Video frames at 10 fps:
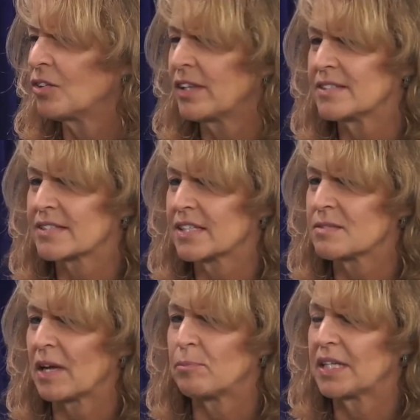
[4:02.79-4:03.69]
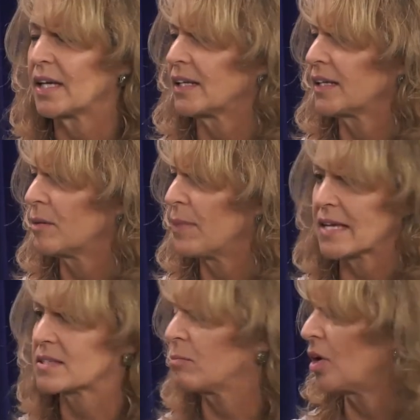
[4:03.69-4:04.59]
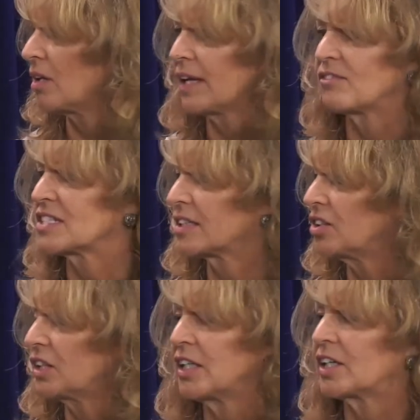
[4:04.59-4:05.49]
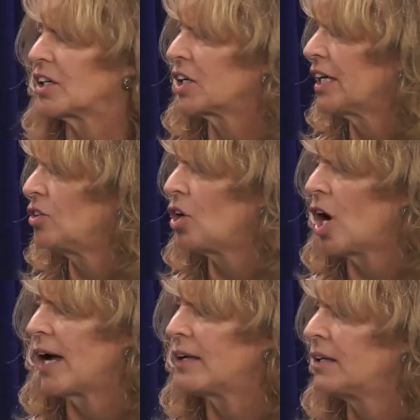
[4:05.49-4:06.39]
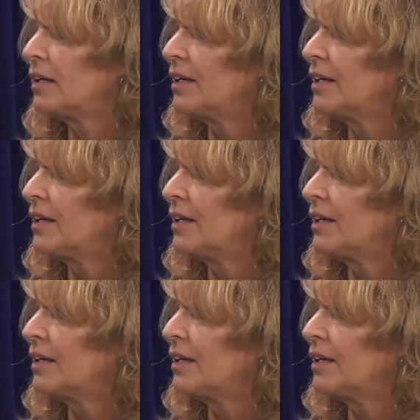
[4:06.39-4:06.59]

these kids might be getting a basketball every single year and not